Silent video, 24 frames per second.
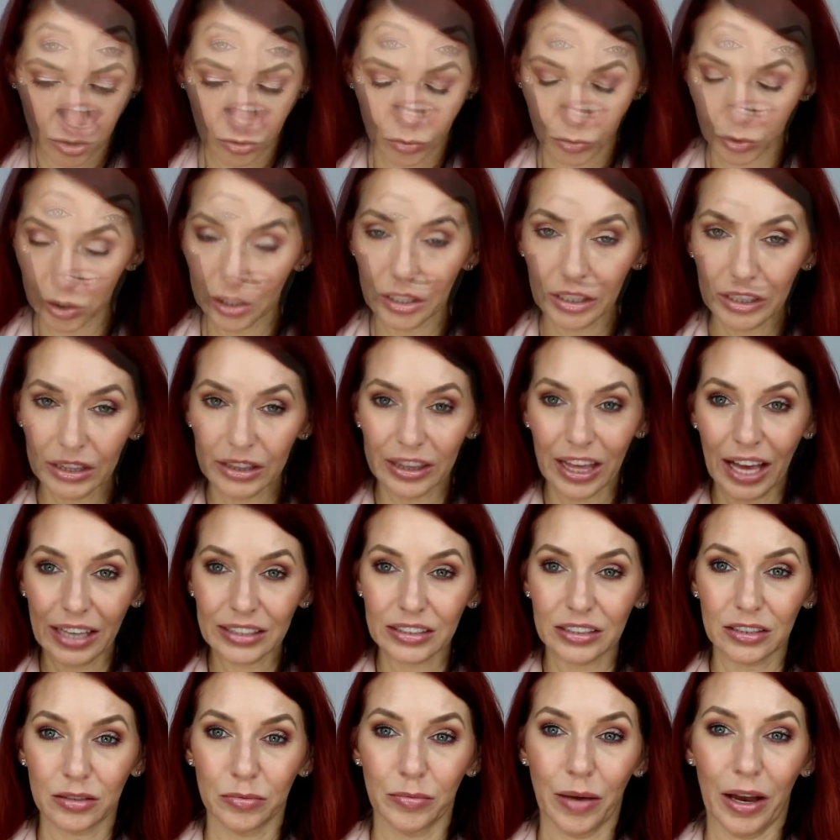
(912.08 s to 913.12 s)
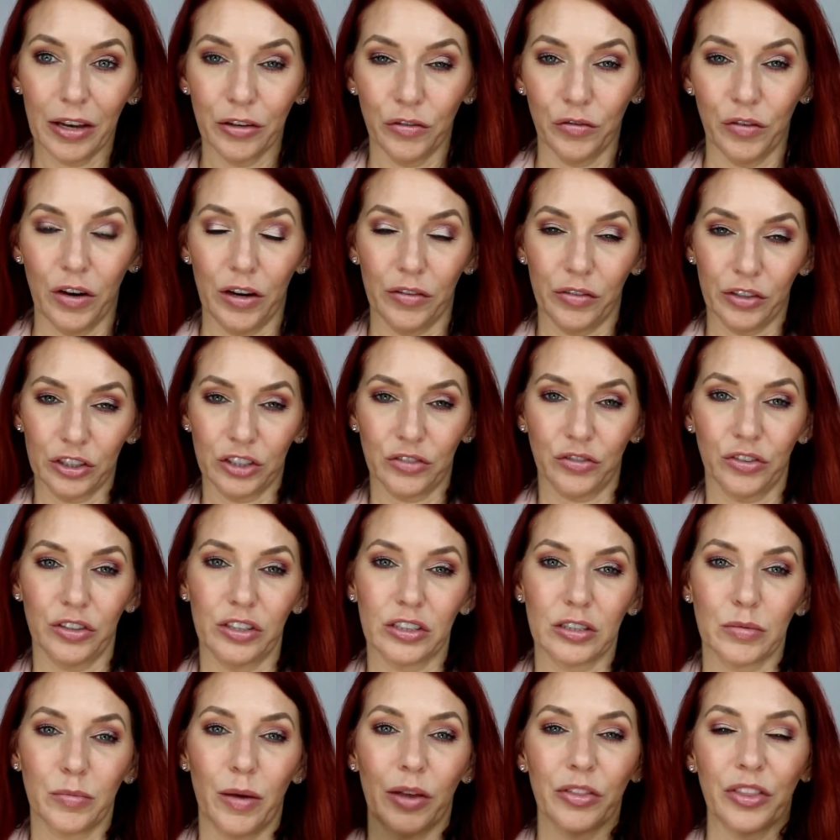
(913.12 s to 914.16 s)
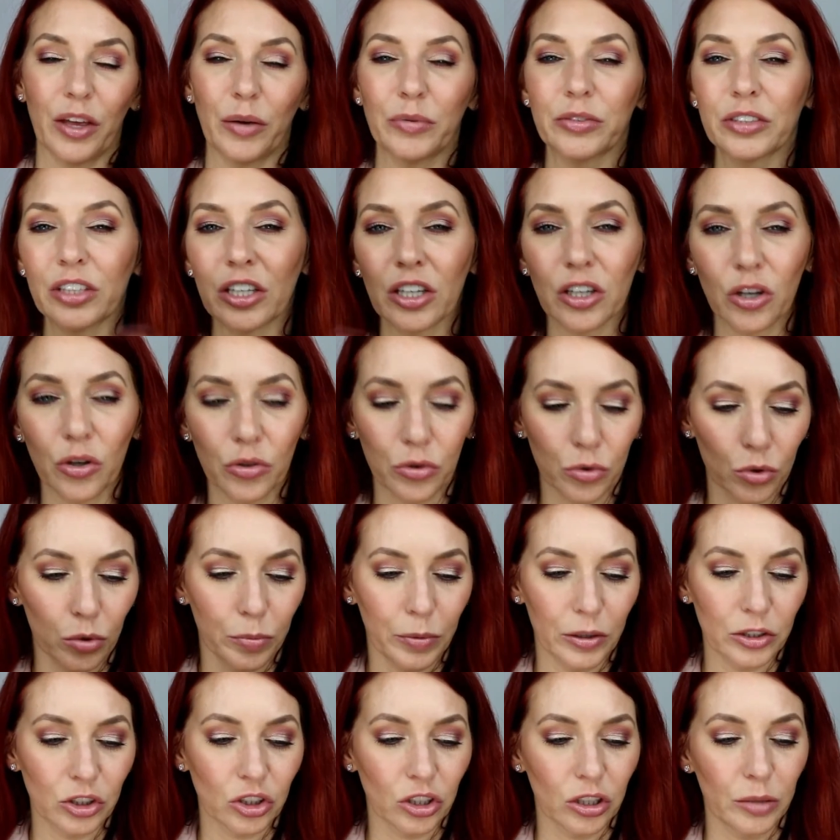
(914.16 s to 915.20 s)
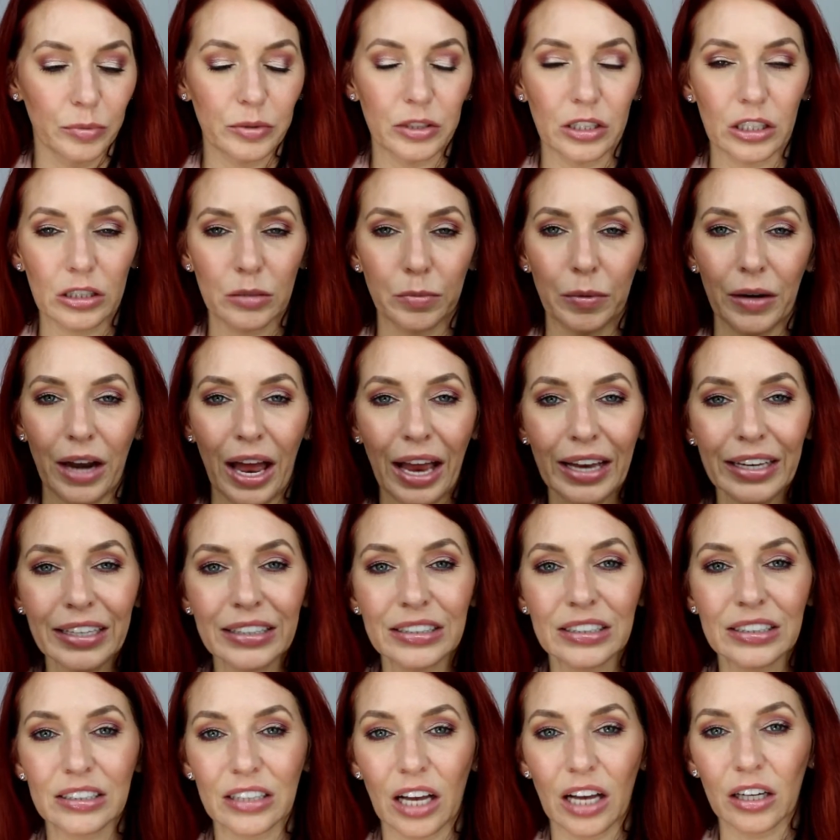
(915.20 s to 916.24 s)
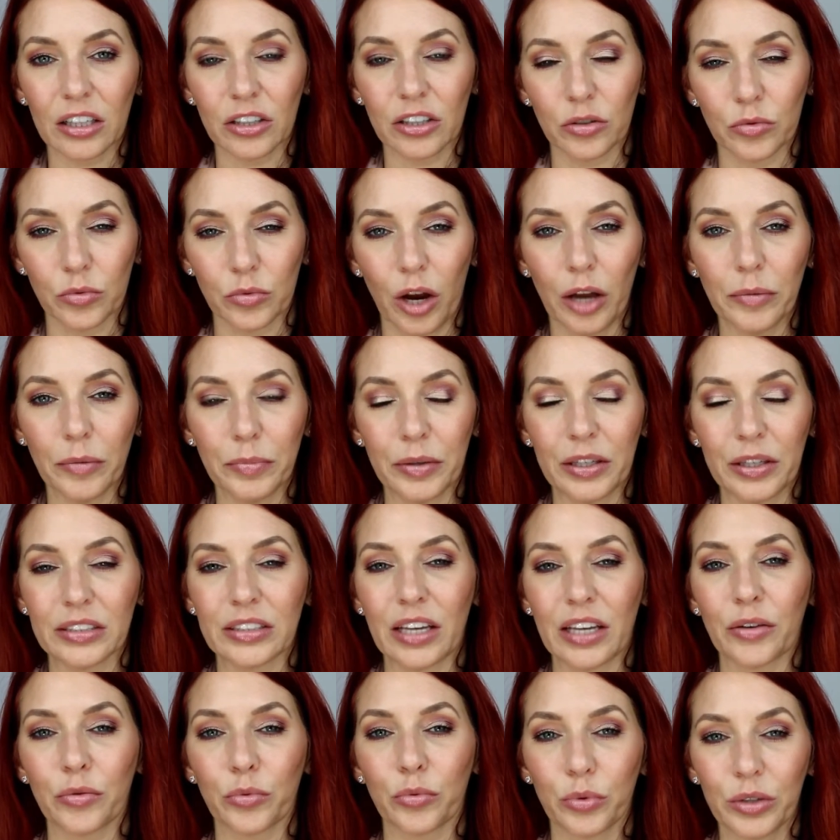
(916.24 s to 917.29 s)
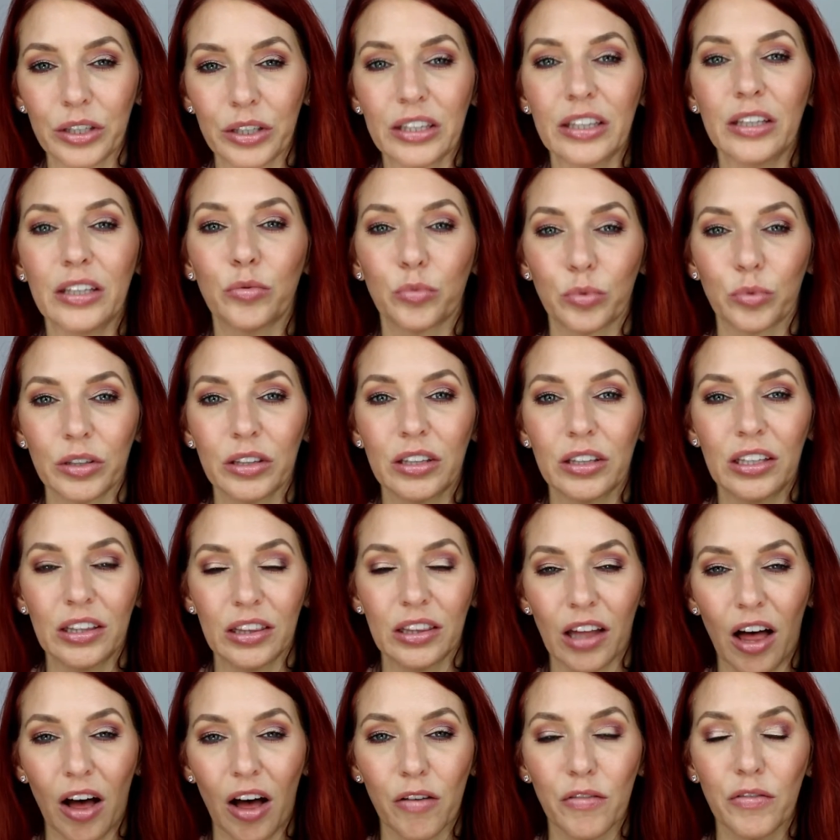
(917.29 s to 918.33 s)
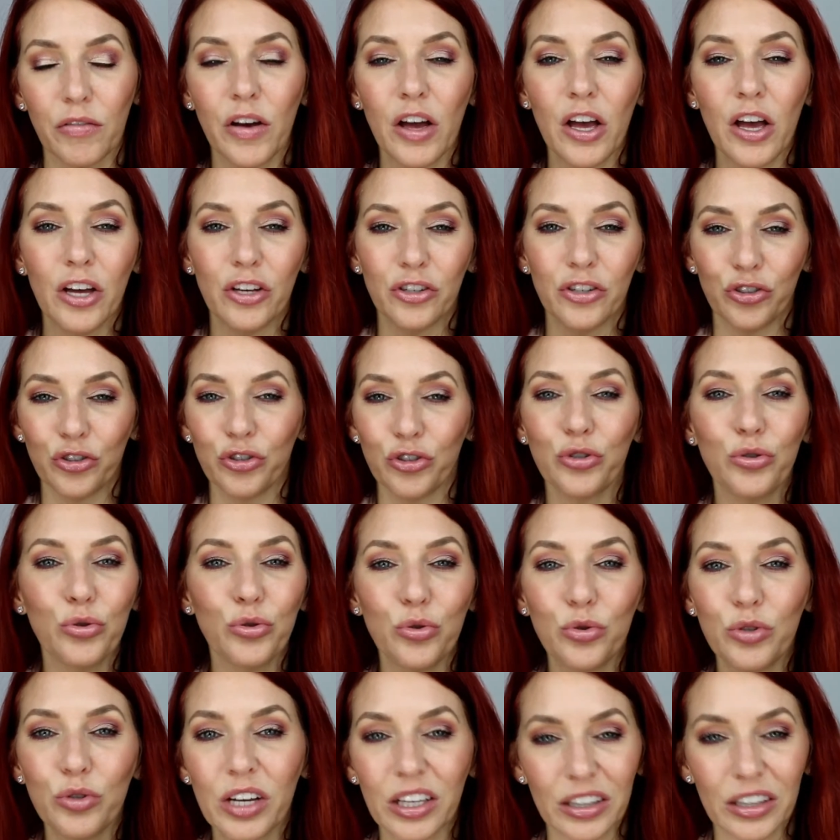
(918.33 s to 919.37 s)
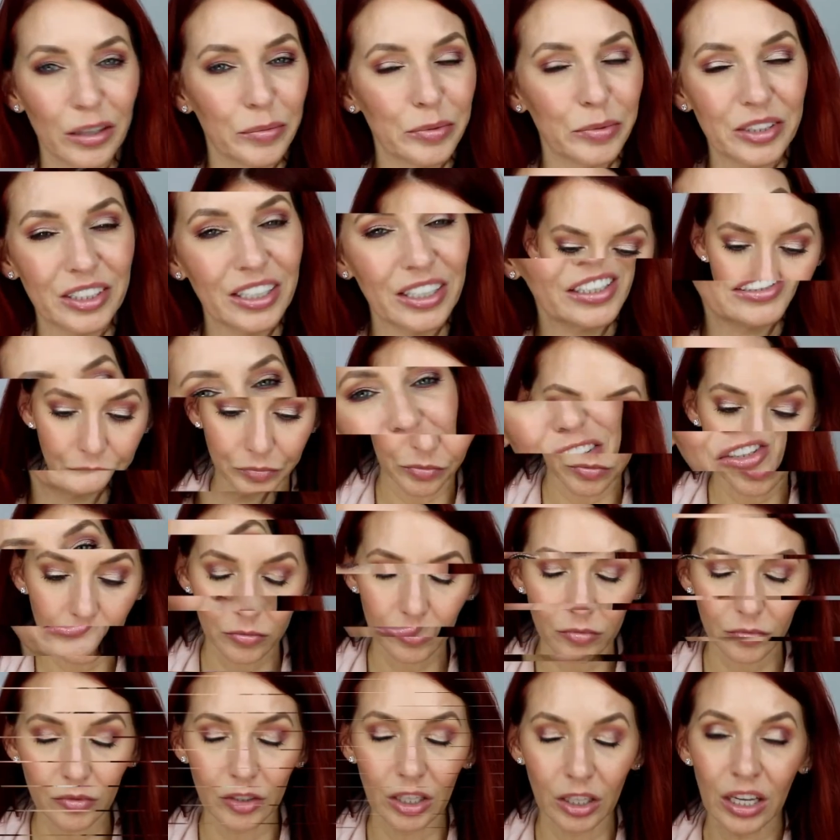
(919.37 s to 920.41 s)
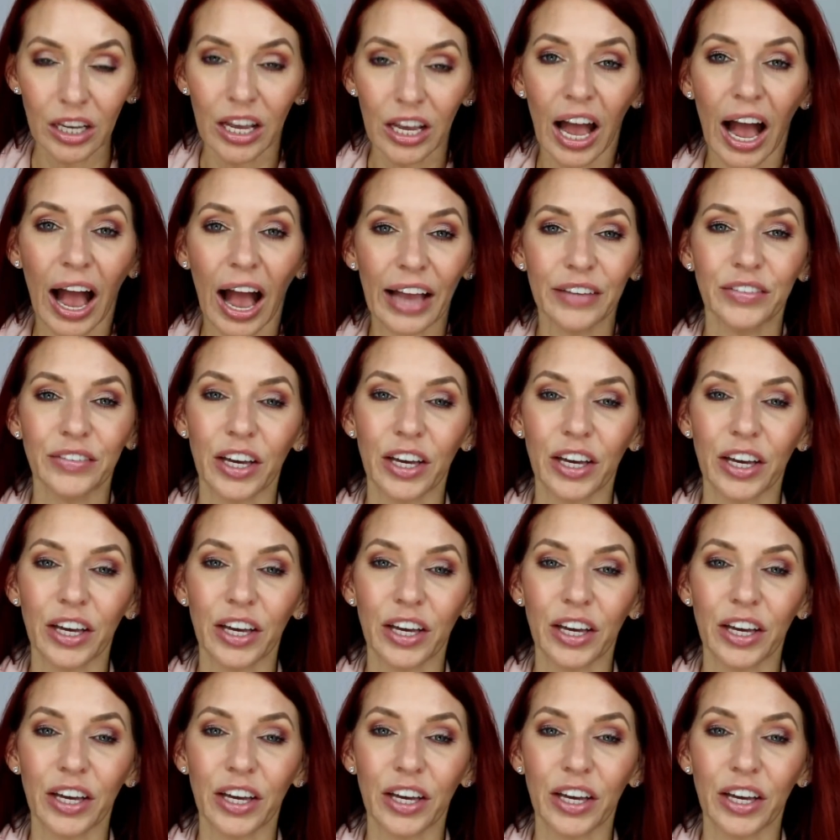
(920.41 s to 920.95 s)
Really, that's my favorites for this month. I was going to go through a bunch of lipsticks, but I get stuck in a rut because I really, really love nude lipsticks. I've